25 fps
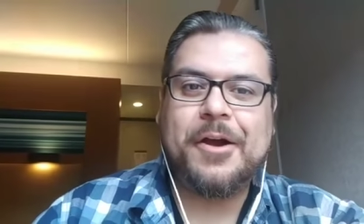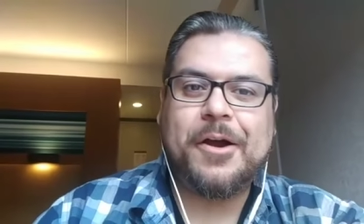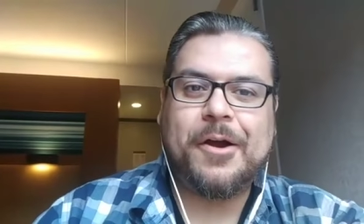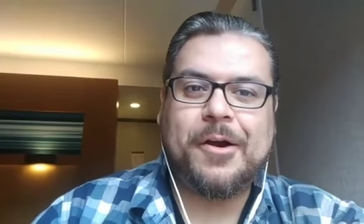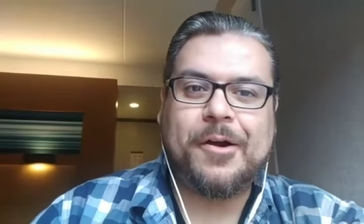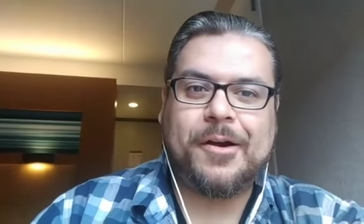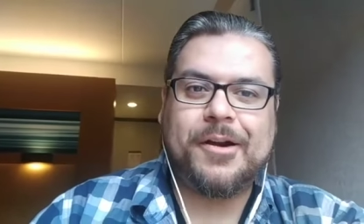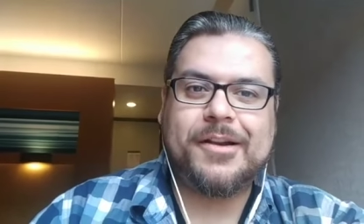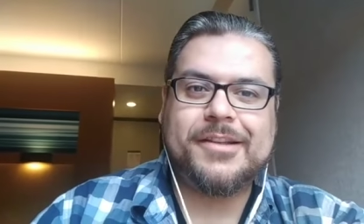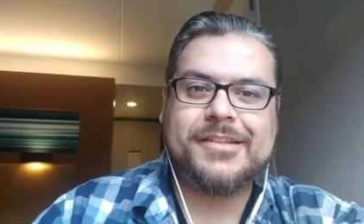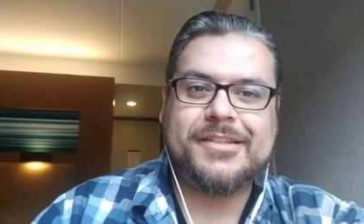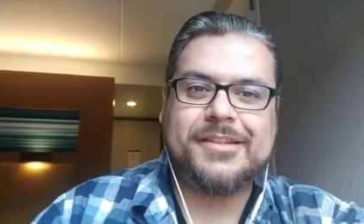
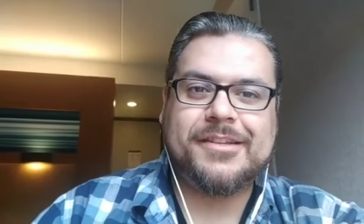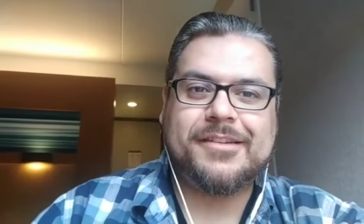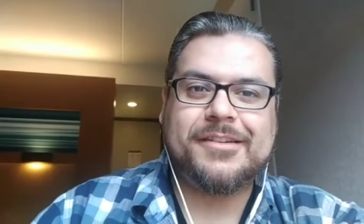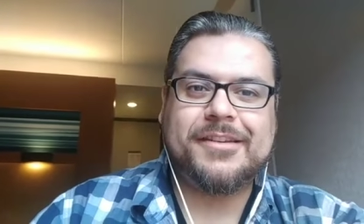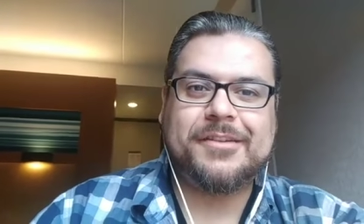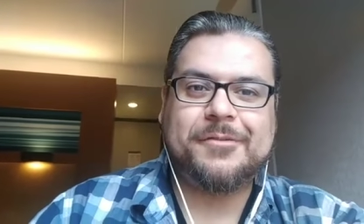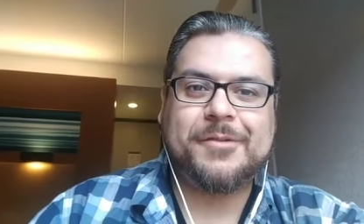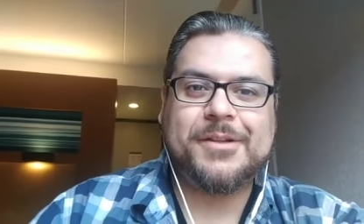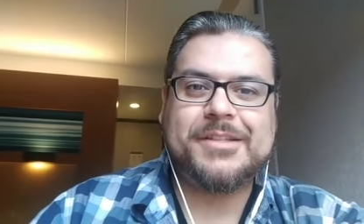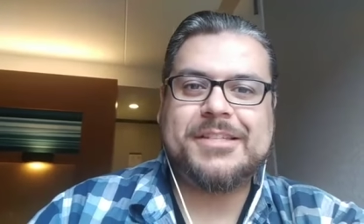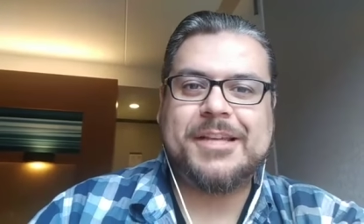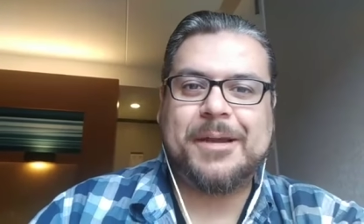hearts.
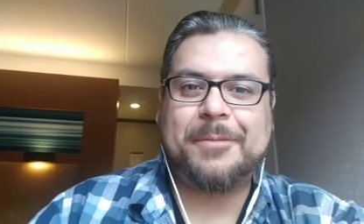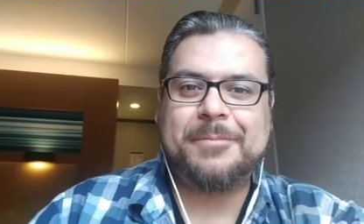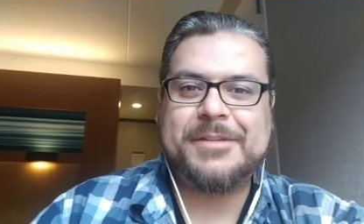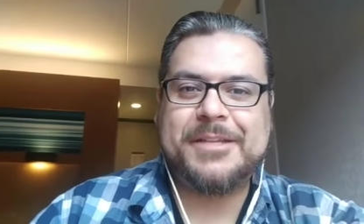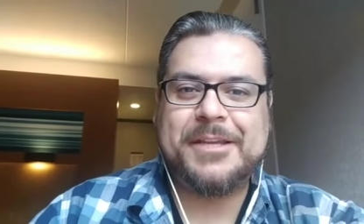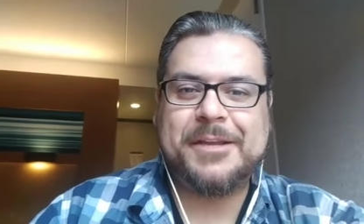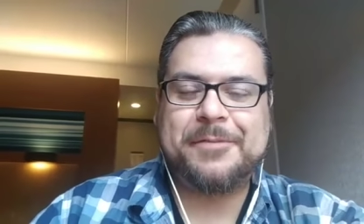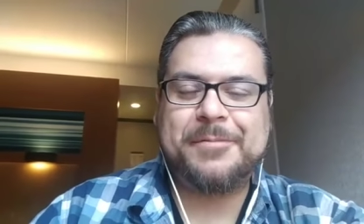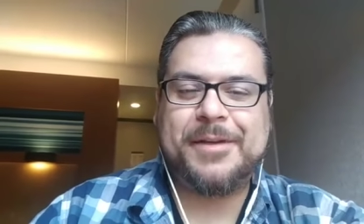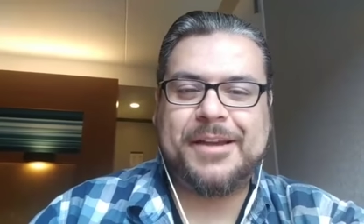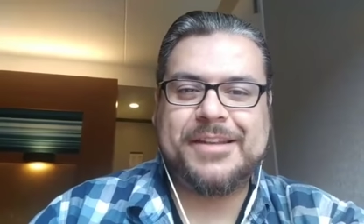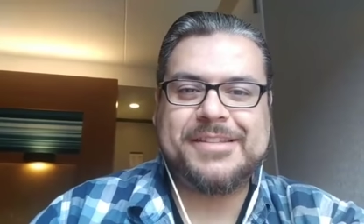And what's up,
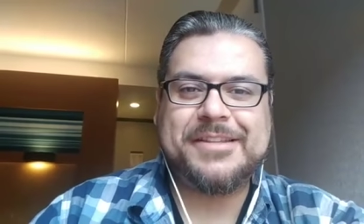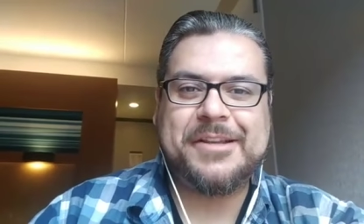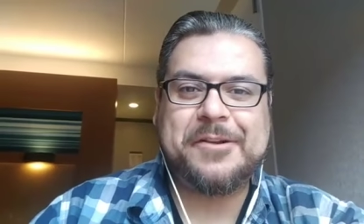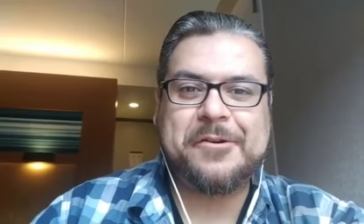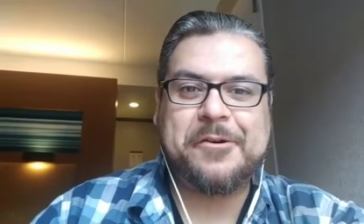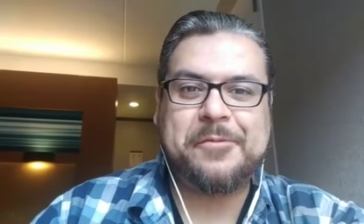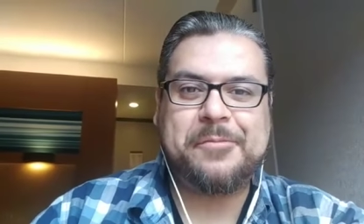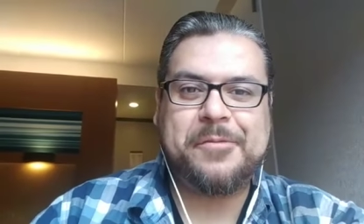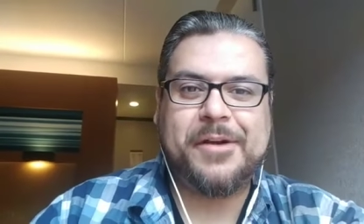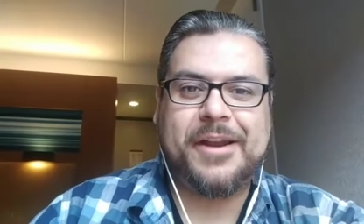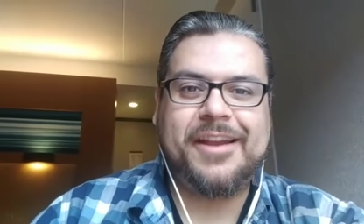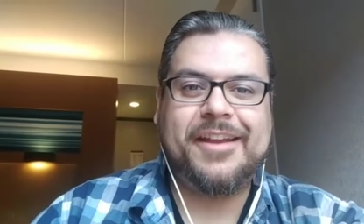Tim? How's it
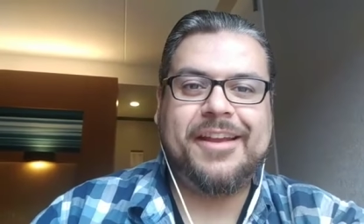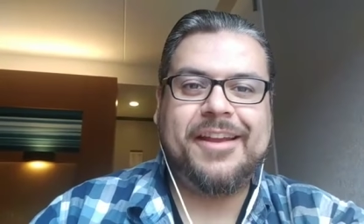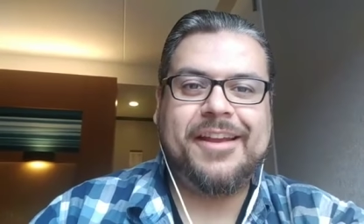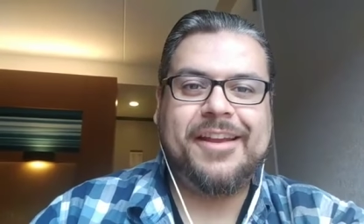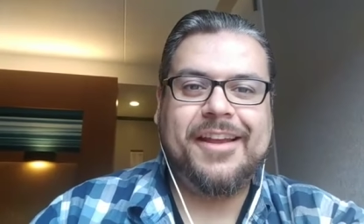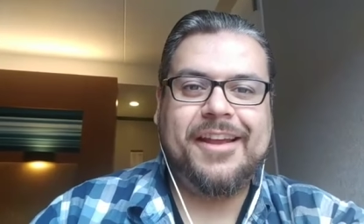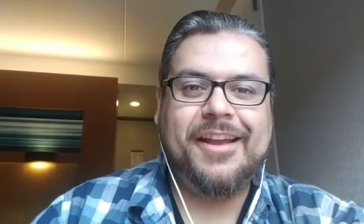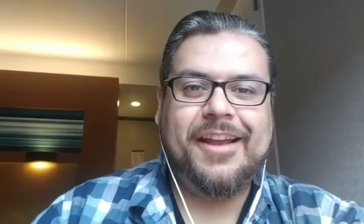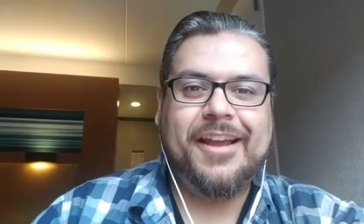going, buddy?